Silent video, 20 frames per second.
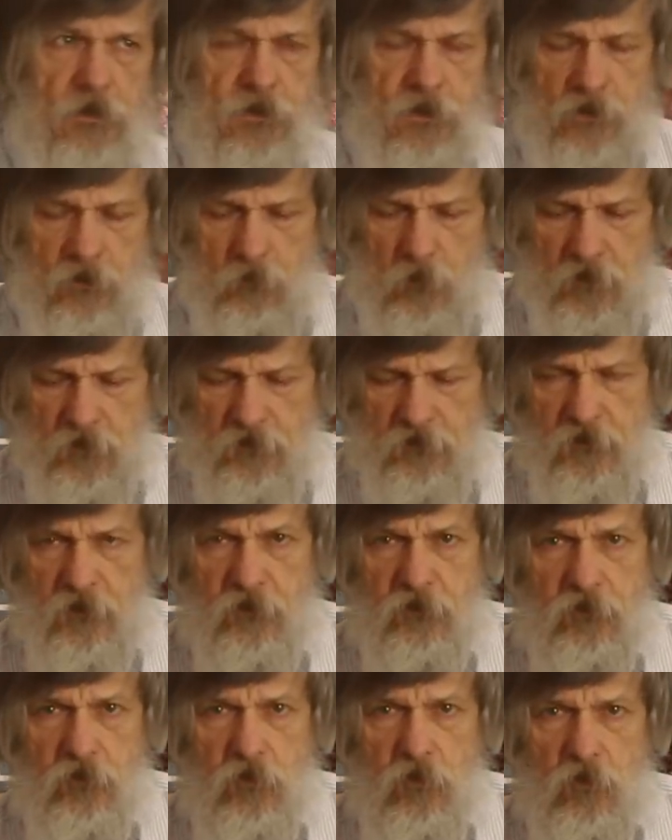Now, whether the
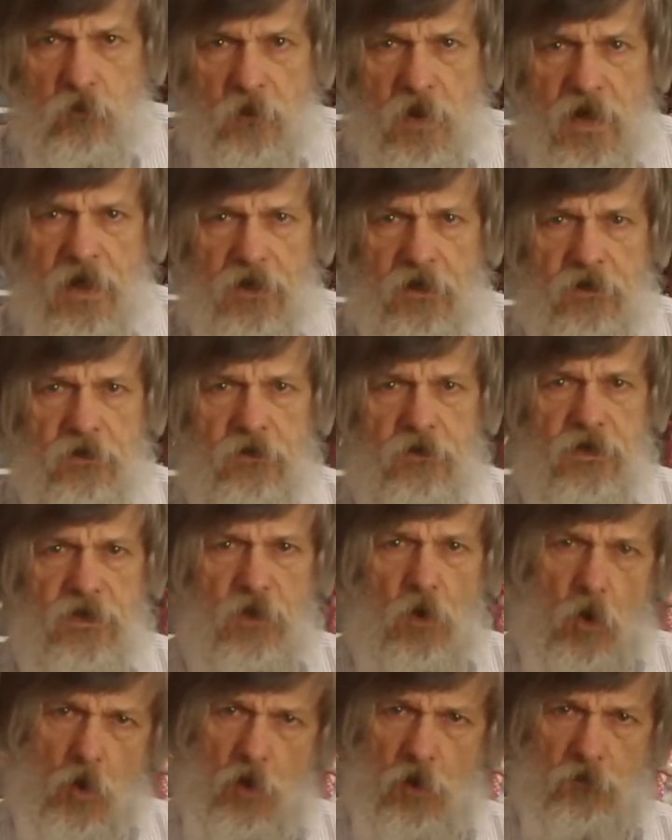two men, the
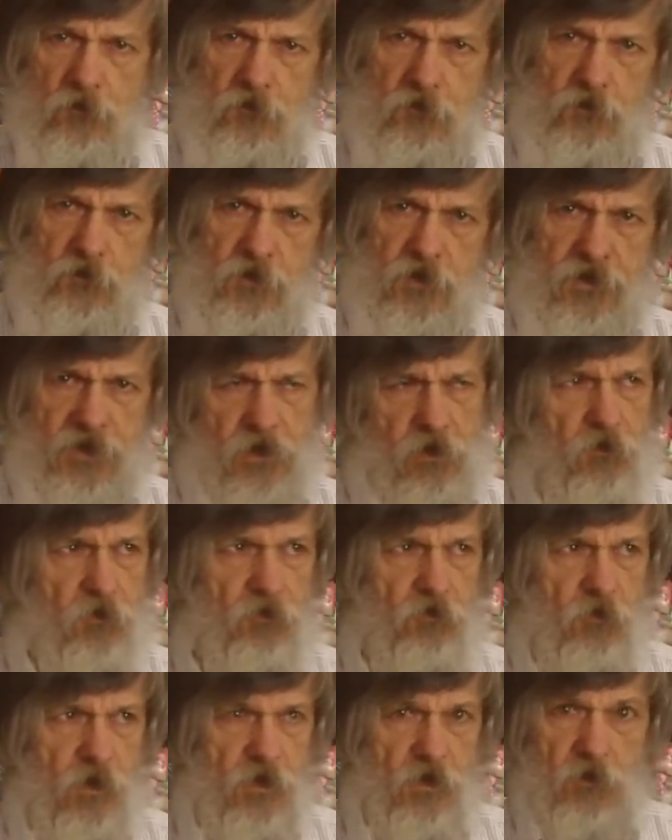author and
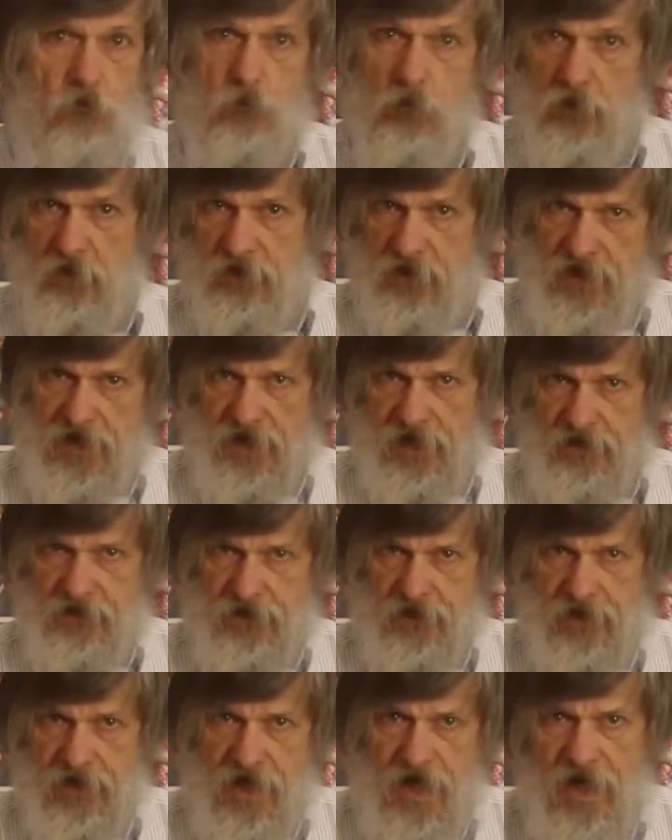illustrator, worked hand
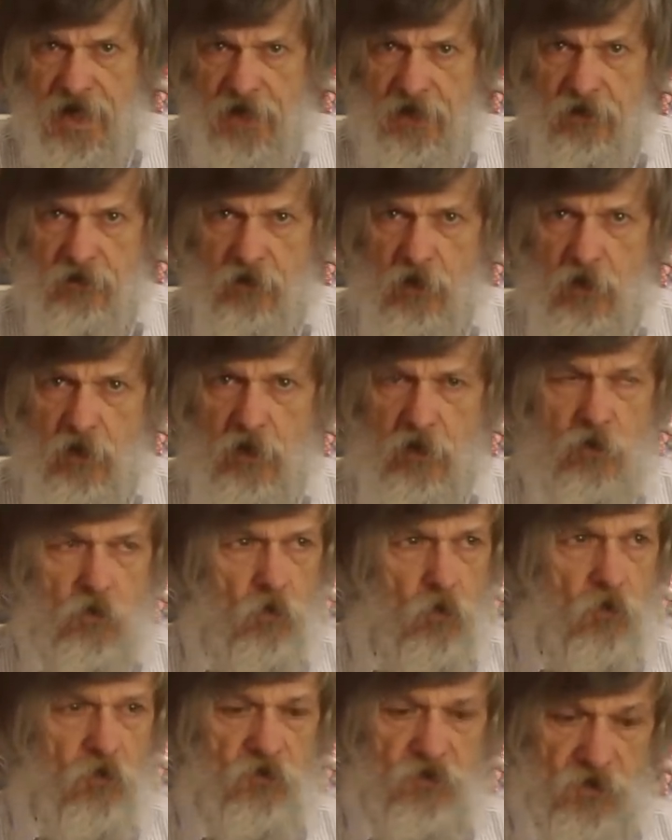in hand
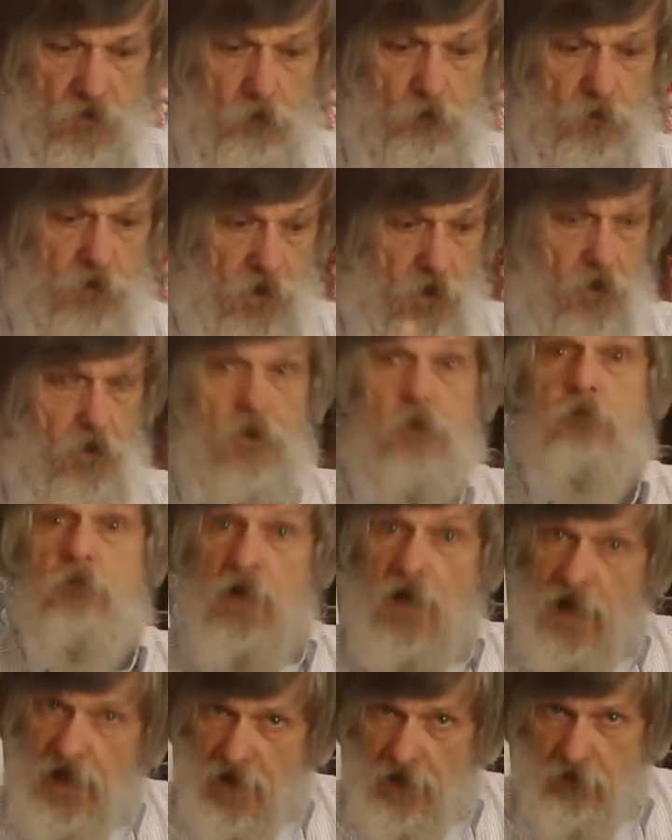or simply on a
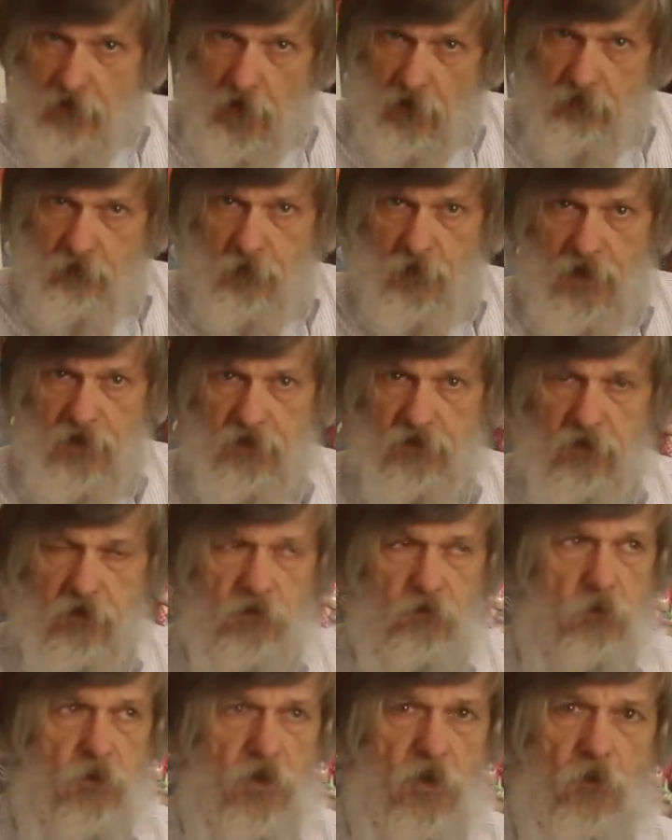handoff
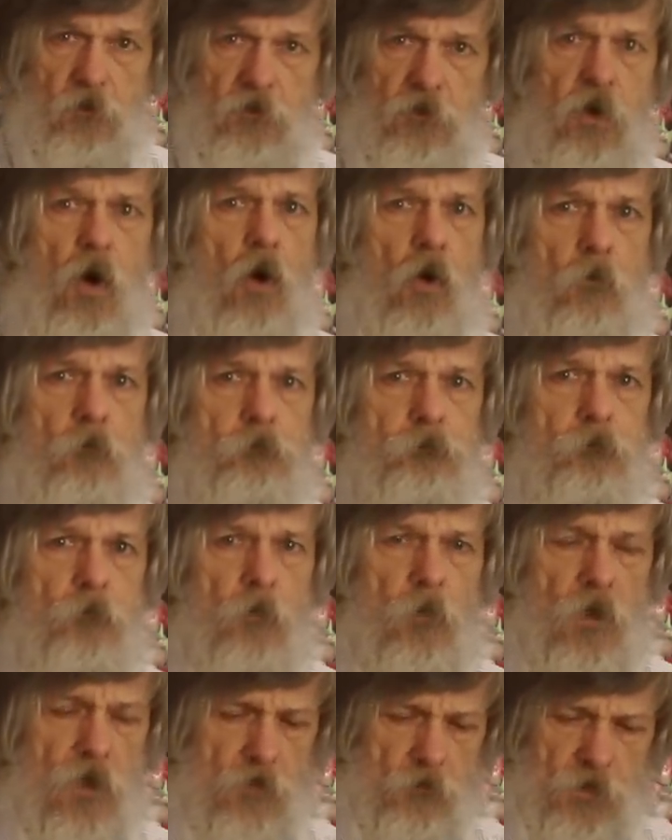basis, we don't know.
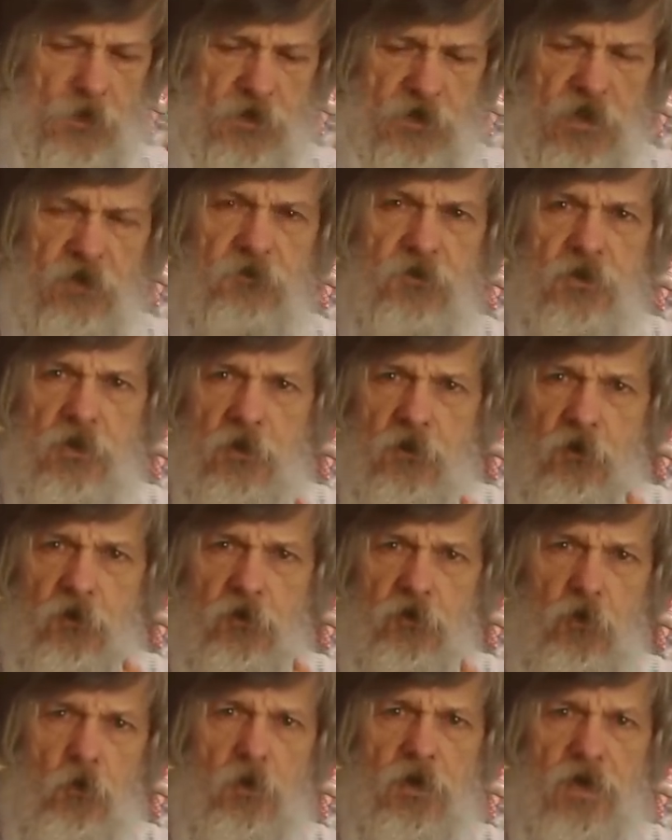But given that the
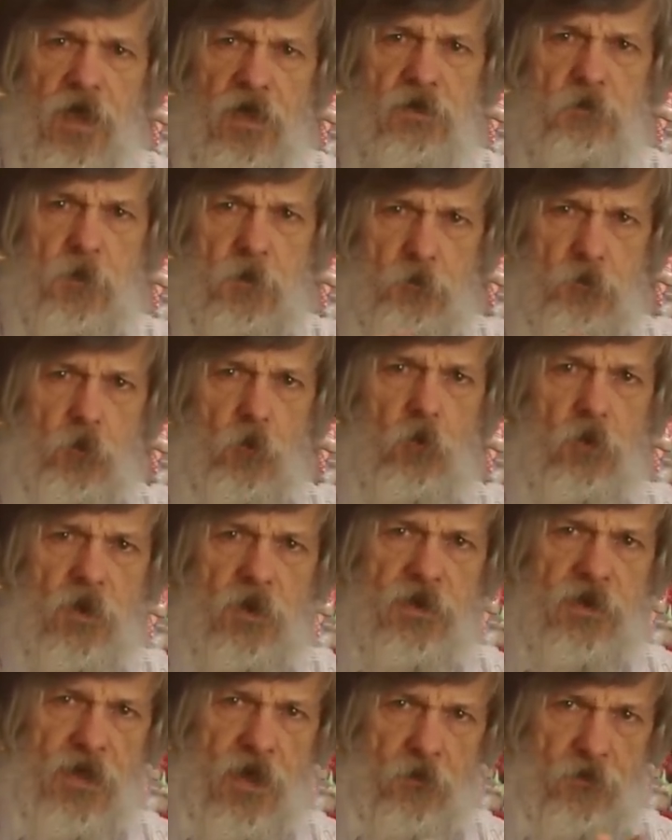story had to be
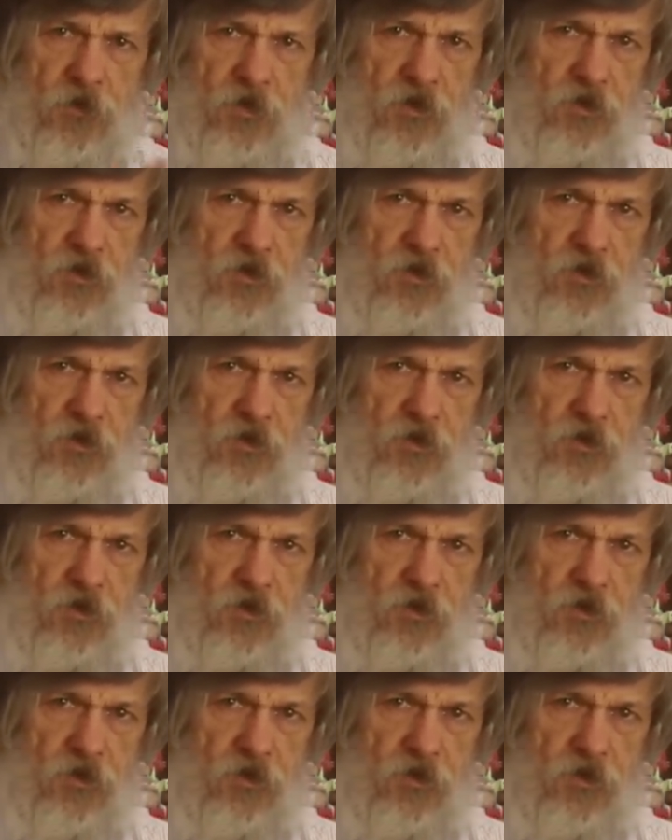broken down